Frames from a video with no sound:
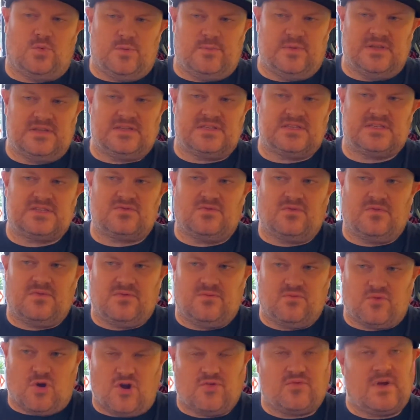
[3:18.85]
women's
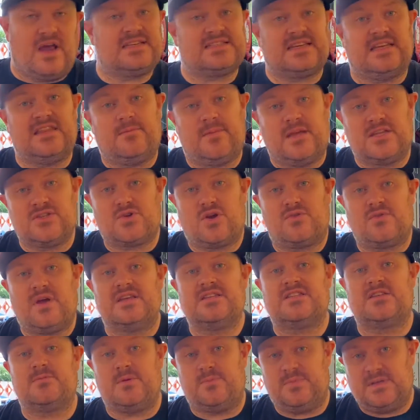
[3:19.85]
road race and the men's road
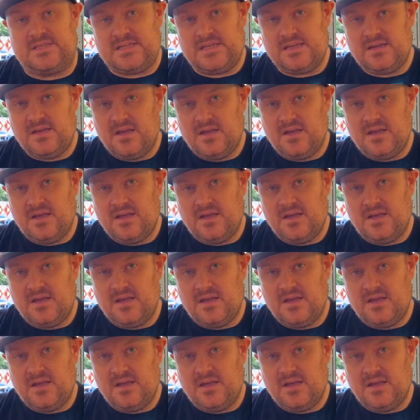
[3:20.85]
race to be busy.